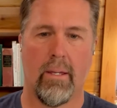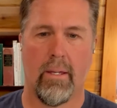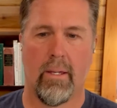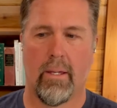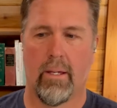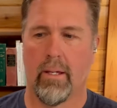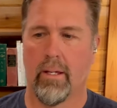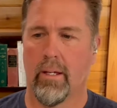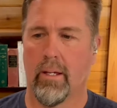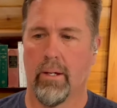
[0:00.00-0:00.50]

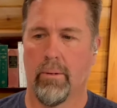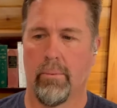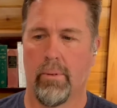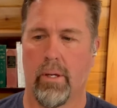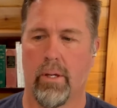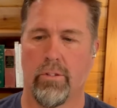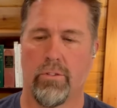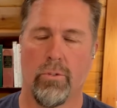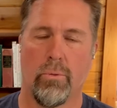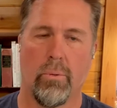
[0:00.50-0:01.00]
We
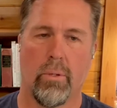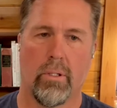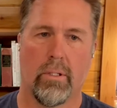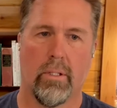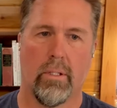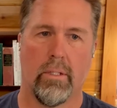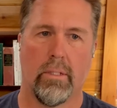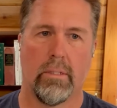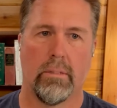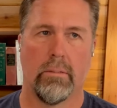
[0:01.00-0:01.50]
also worked
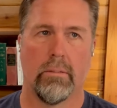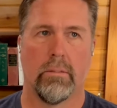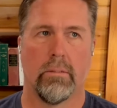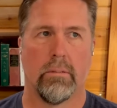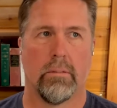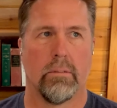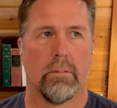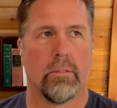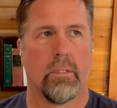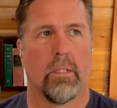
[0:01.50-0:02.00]
on
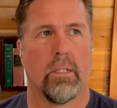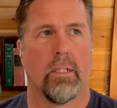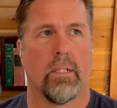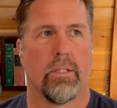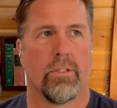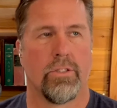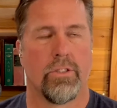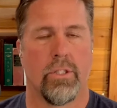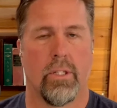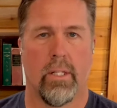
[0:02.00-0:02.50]

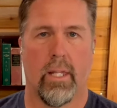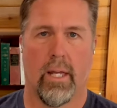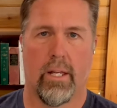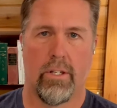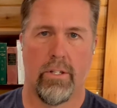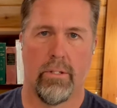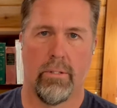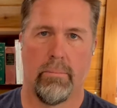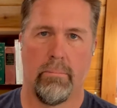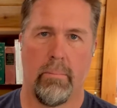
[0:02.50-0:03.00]

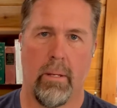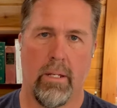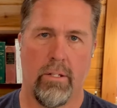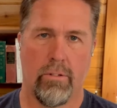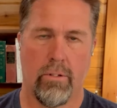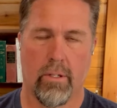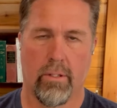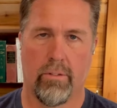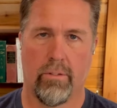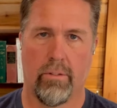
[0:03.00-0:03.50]
selection
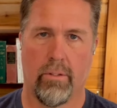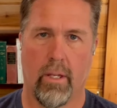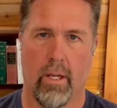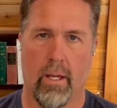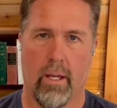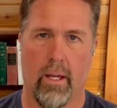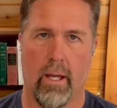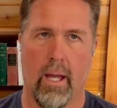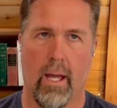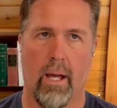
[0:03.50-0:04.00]
matrix.
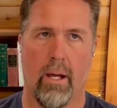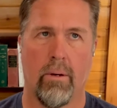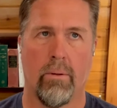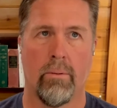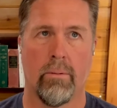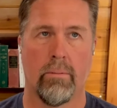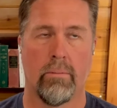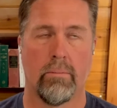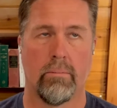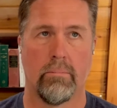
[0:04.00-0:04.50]

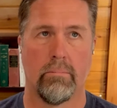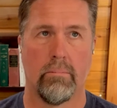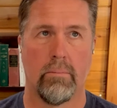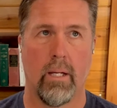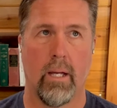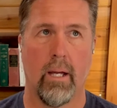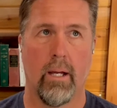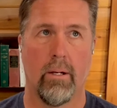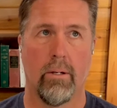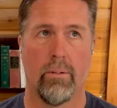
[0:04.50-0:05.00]

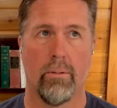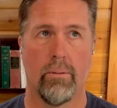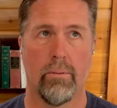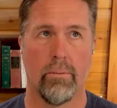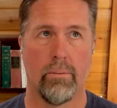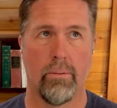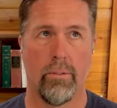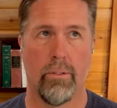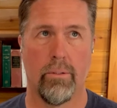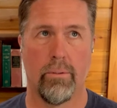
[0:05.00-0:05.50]

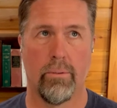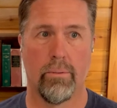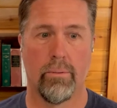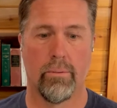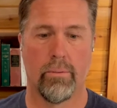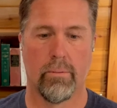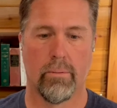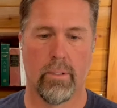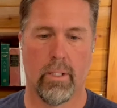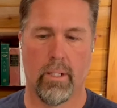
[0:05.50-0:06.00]
How
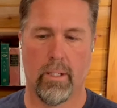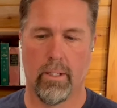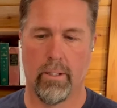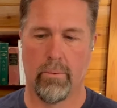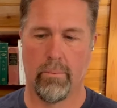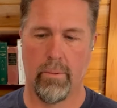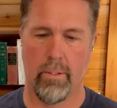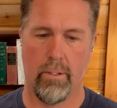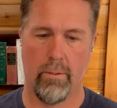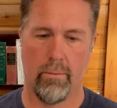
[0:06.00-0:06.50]
you
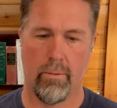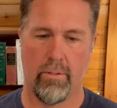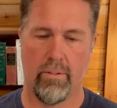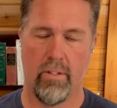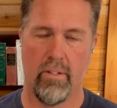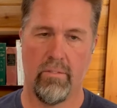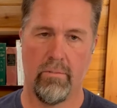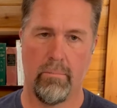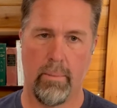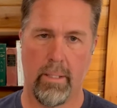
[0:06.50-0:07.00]
when you
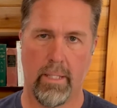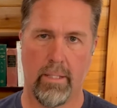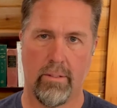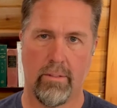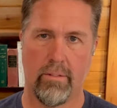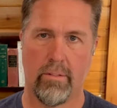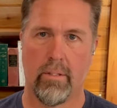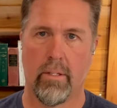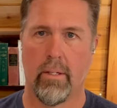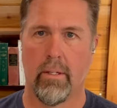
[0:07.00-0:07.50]
receive
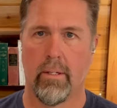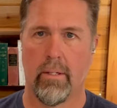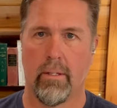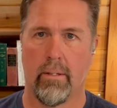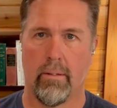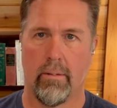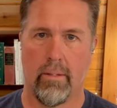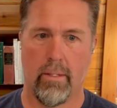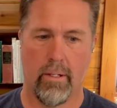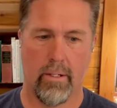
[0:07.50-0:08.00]
bids,
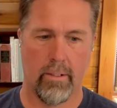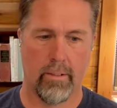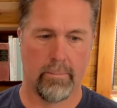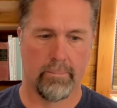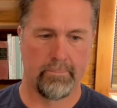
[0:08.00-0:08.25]
there